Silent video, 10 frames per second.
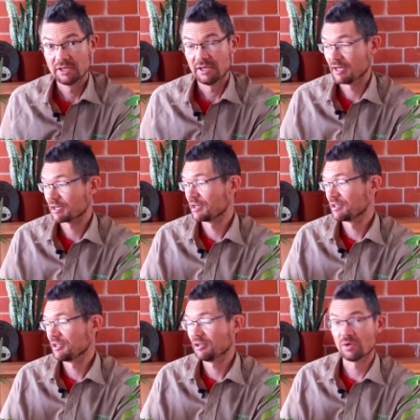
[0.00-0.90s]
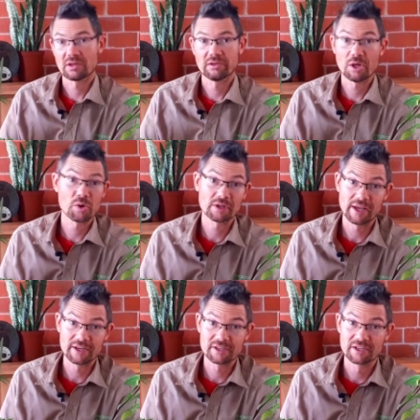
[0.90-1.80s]
It can deal with lower
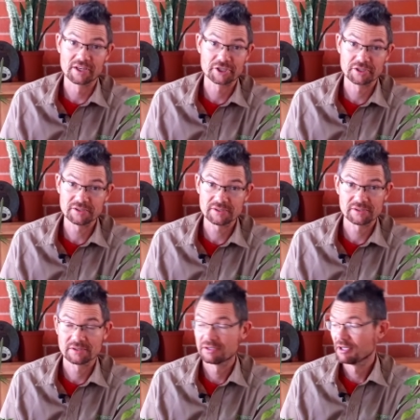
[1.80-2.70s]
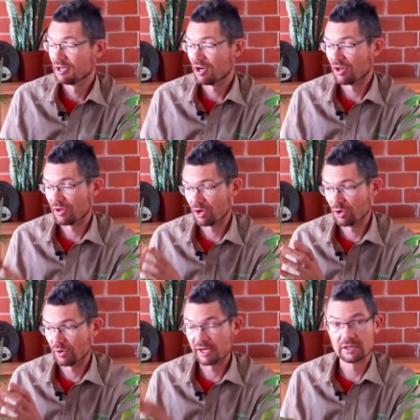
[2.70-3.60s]
light conditions,
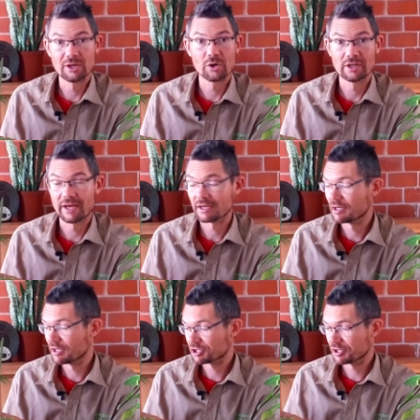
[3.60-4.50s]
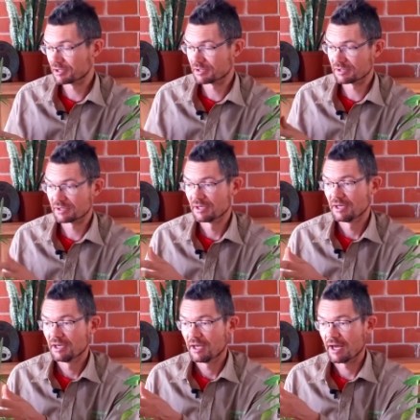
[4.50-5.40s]
although in lower light conditions,
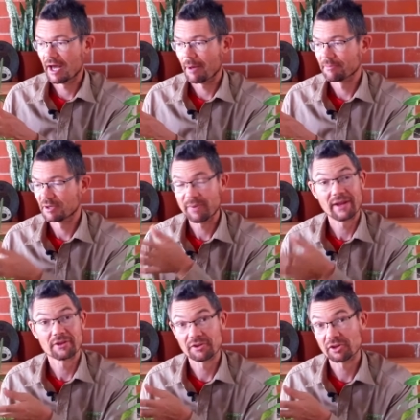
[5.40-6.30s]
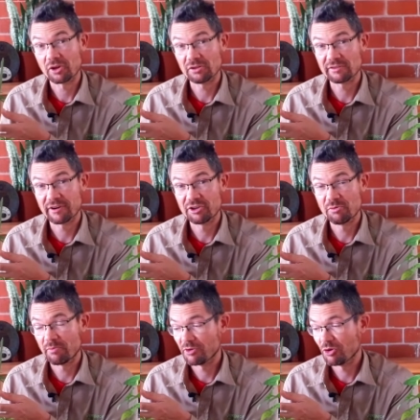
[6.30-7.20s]
depending on the cultivar
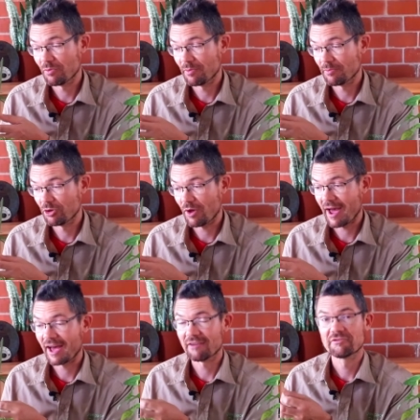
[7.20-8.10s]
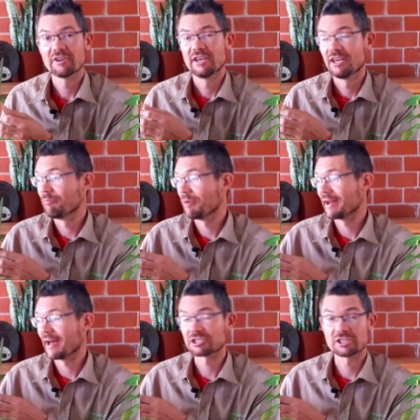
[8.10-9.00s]
you have, it might
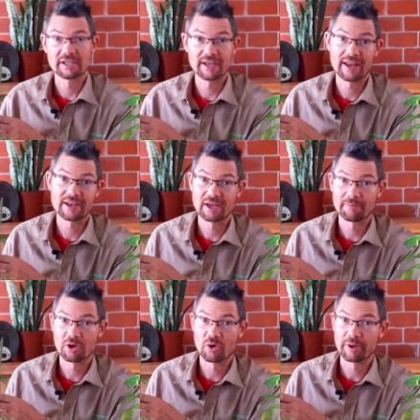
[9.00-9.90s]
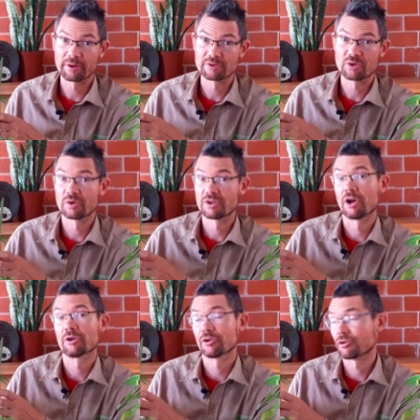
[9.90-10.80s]
actually end up going to a
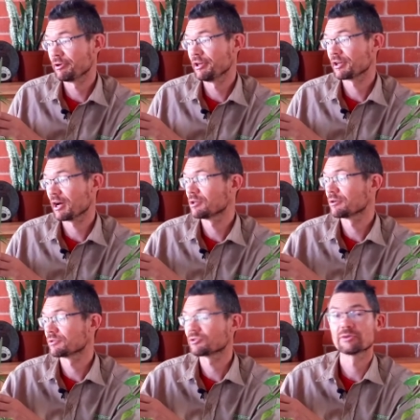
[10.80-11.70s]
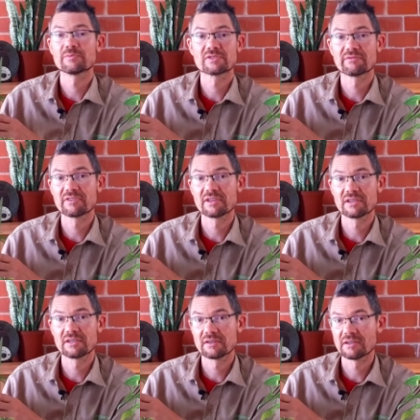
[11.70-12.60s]
darker green color in terms of
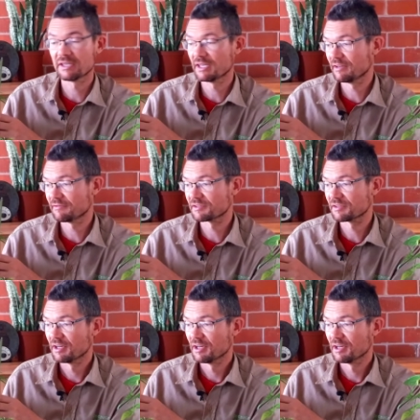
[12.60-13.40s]
the leaves.